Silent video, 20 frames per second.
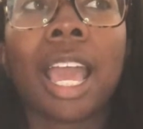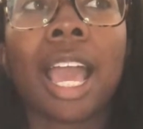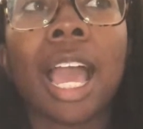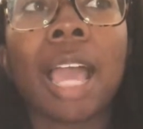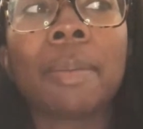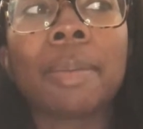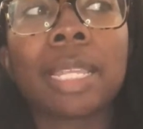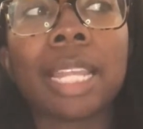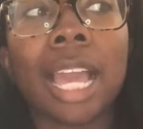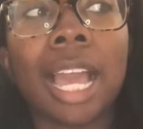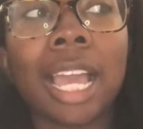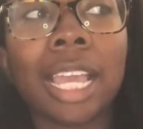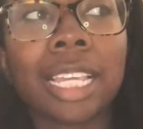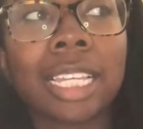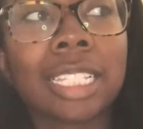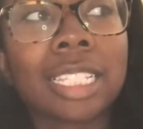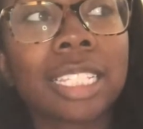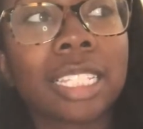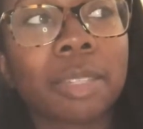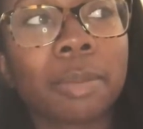I
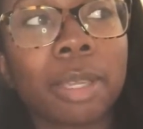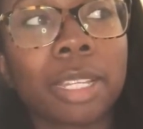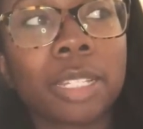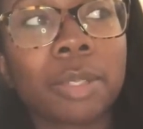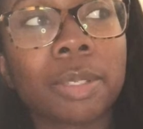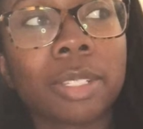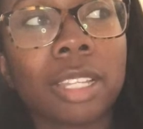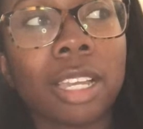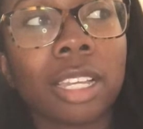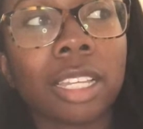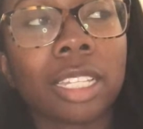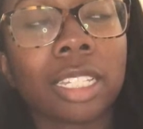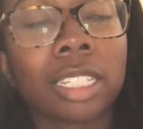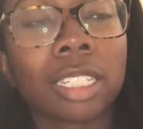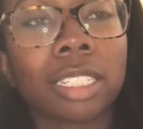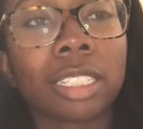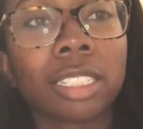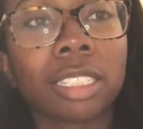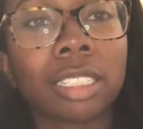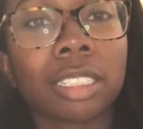could see why she was
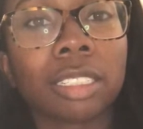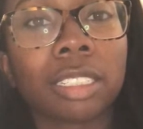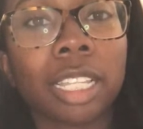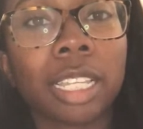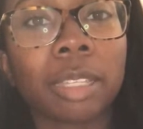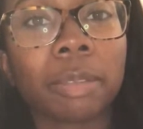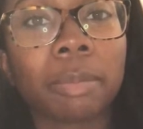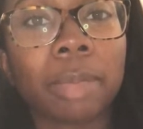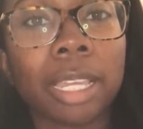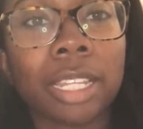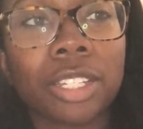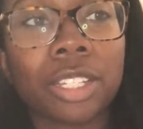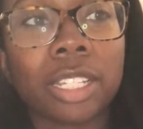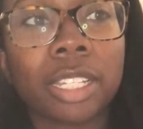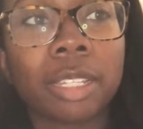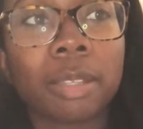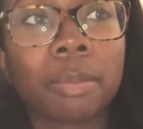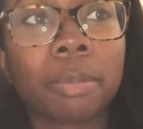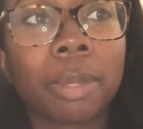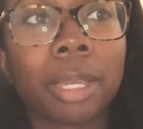talking like mad
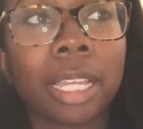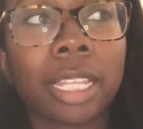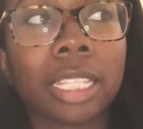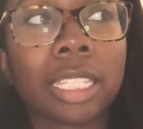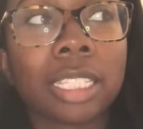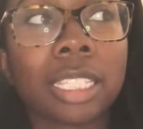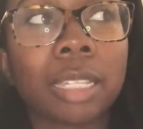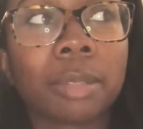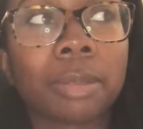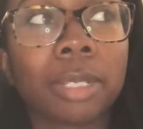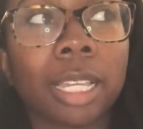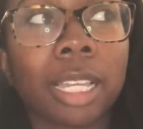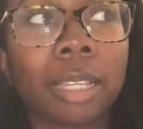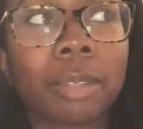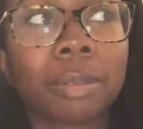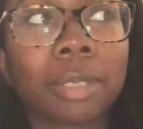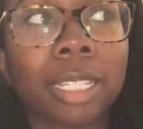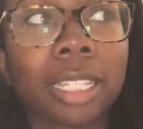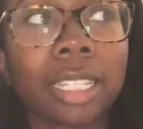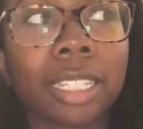shit, but at the same
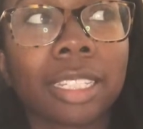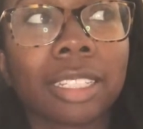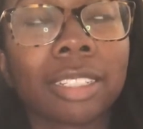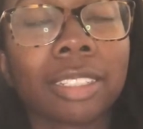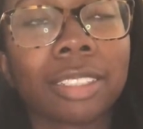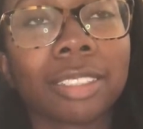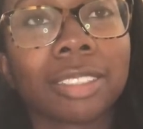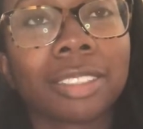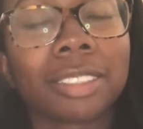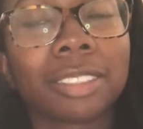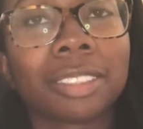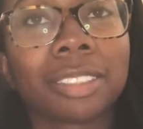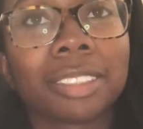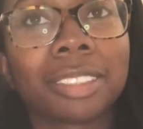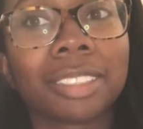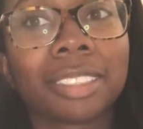time, like, girl,